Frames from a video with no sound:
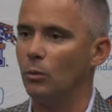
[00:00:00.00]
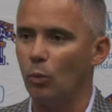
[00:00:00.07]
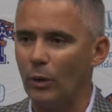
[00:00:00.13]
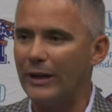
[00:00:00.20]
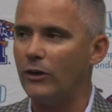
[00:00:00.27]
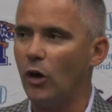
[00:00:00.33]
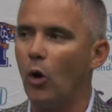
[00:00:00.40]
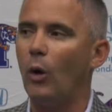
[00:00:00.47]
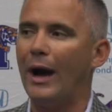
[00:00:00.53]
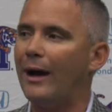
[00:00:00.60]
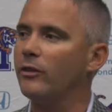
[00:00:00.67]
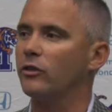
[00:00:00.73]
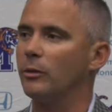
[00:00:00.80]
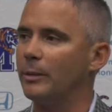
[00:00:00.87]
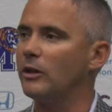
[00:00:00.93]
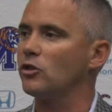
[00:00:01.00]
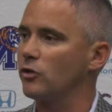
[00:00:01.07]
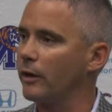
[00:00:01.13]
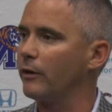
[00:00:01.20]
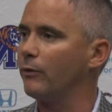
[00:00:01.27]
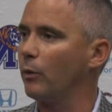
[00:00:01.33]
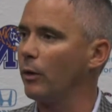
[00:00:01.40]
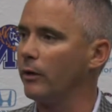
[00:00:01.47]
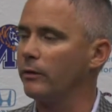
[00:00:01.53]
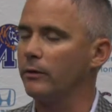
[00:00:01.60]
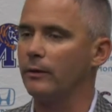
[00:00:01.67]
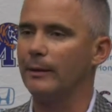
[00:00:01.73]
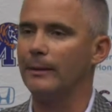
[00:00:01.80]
we know has to be a strength for us.